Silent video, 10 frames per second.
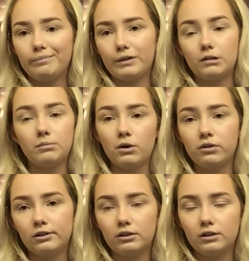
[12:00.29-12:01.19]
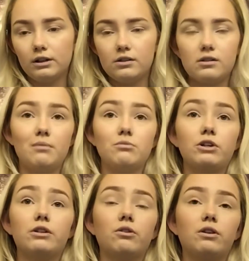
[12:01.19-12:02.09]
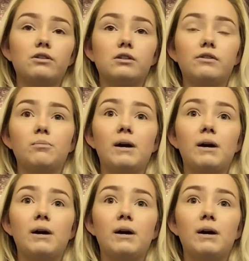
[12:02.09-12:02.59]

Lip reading: They're both literally the same gel, so it doesn't even